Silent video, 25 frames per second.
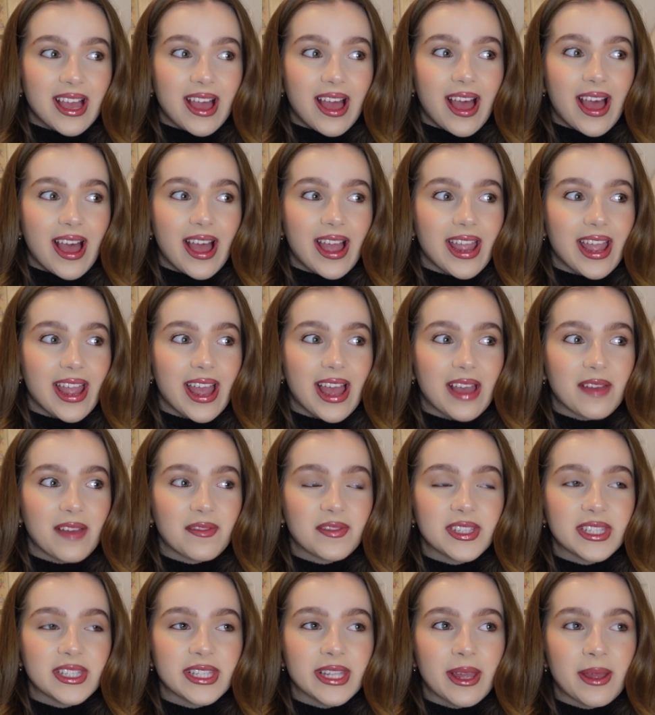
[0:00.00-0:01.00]
I have
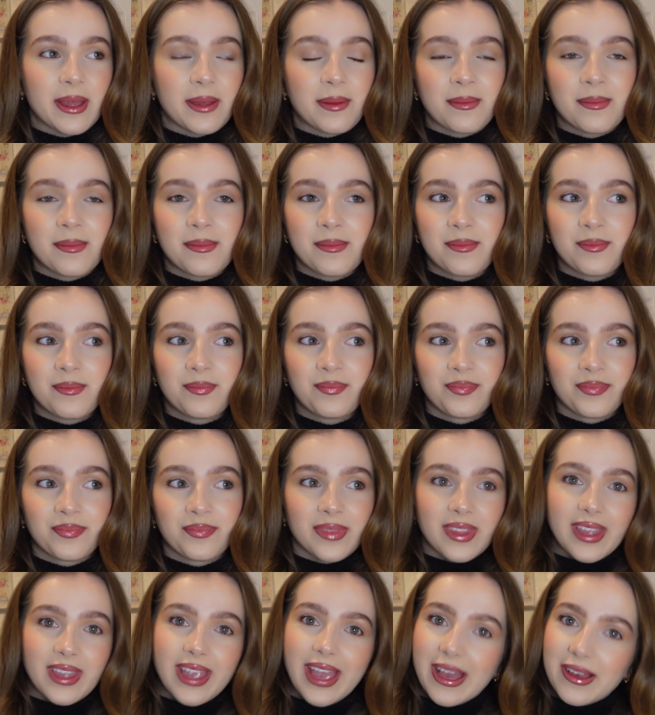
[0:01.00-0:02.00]
some
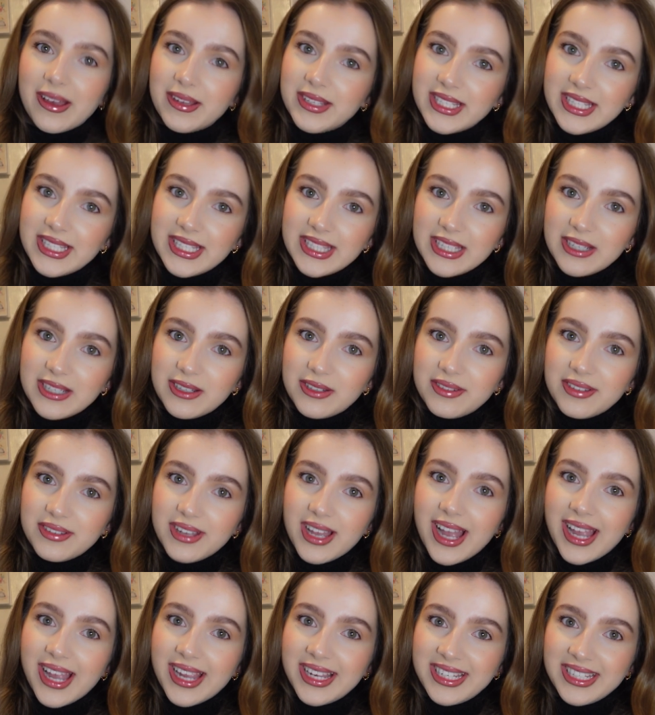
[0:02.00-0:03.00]
Elsie Silver
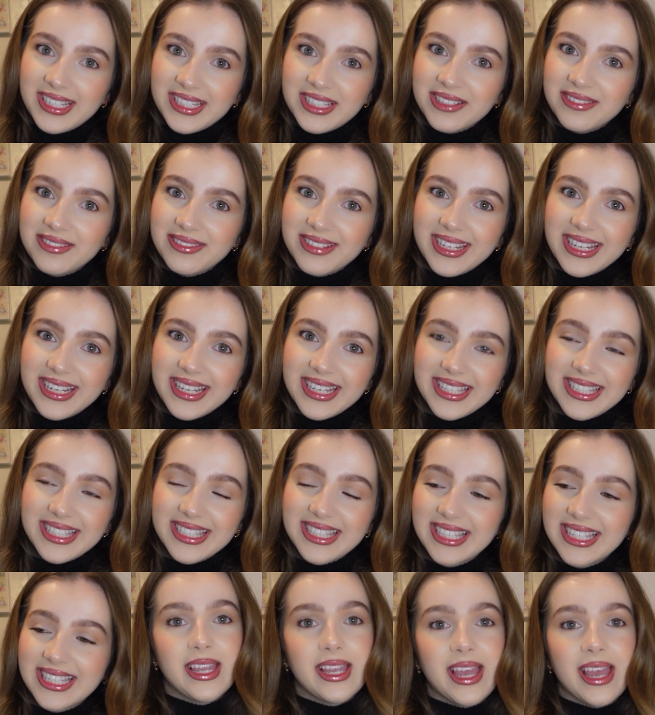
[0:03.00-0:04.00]
I need to read.
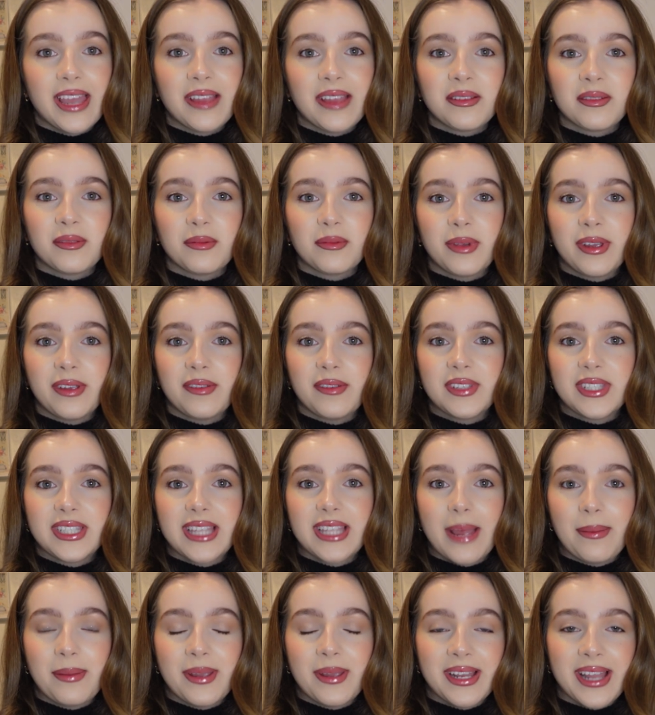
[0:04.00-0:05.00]
Again, with
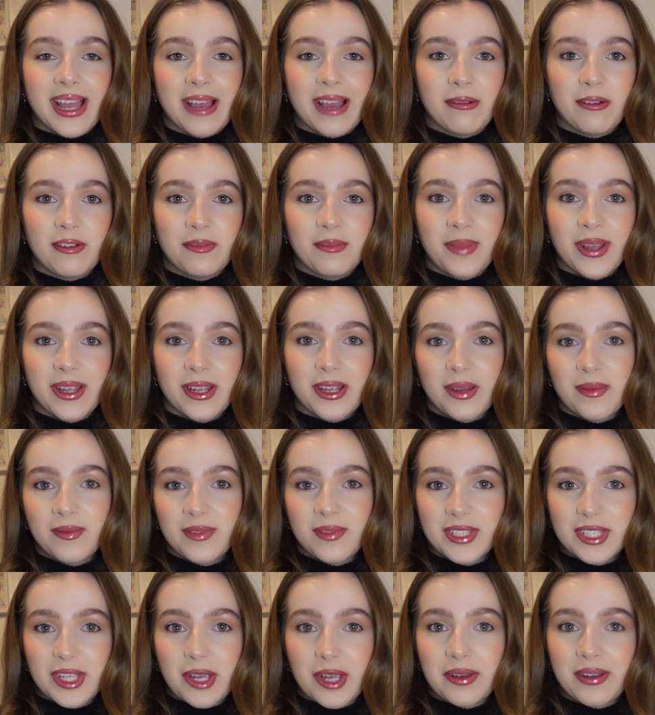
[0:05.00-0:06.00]
stepping out of my
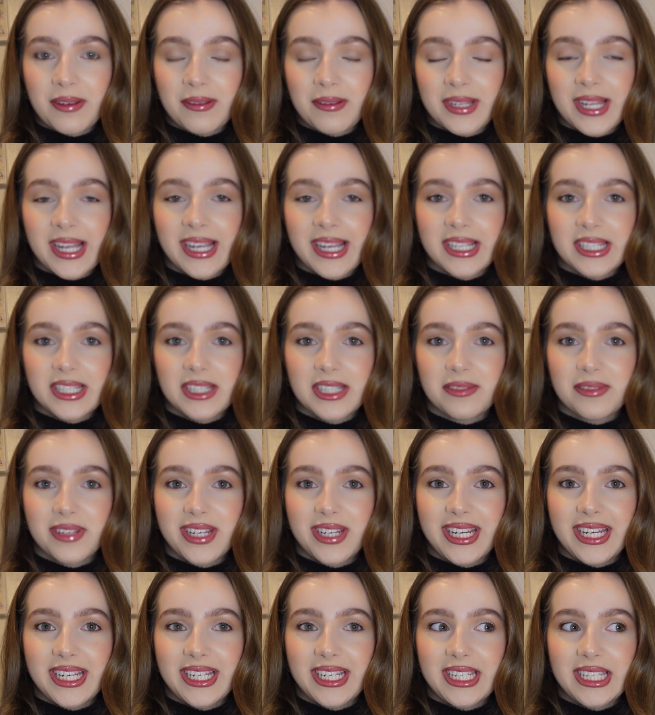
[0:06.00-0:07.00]
comfort zone, I would like to
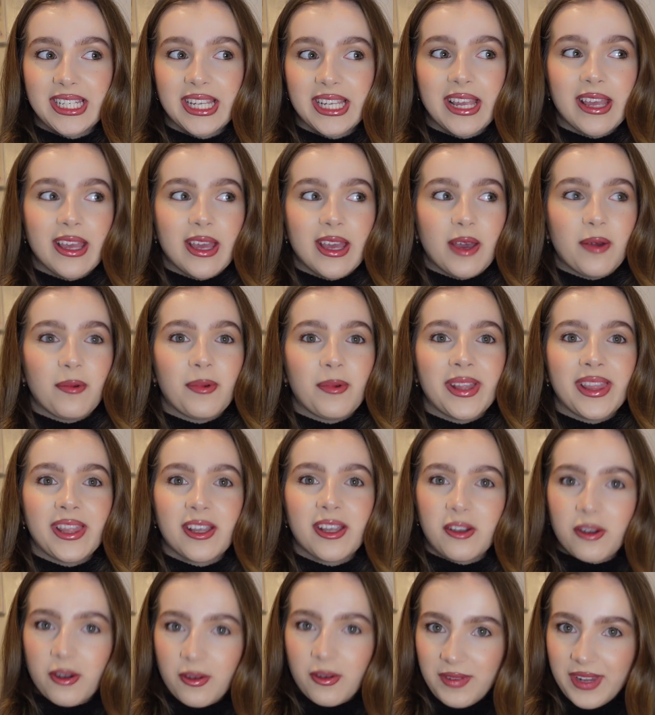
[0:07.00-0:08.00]
read when
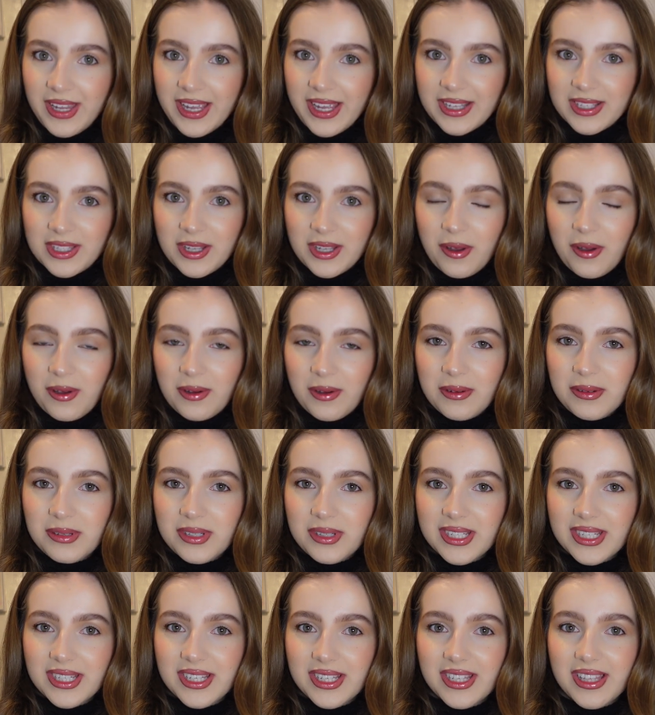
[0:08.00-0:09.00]
the coffee gets
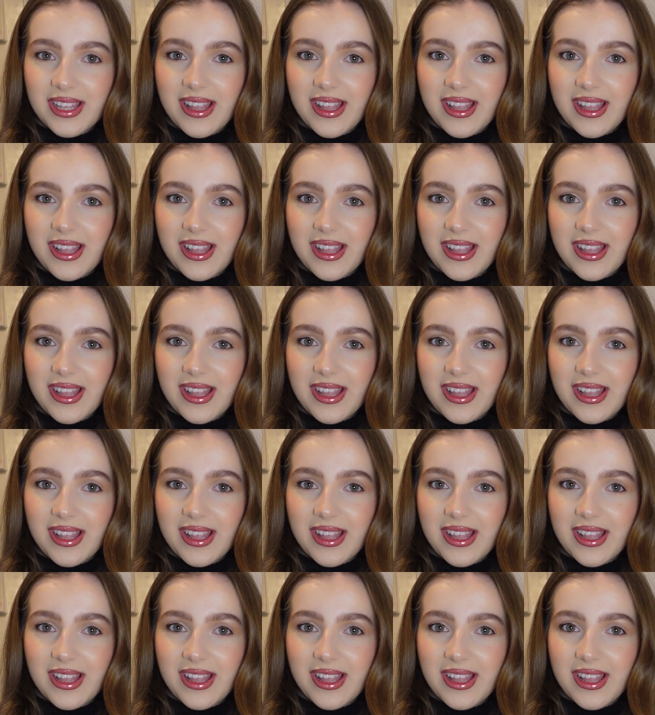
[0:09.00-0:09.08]
cold.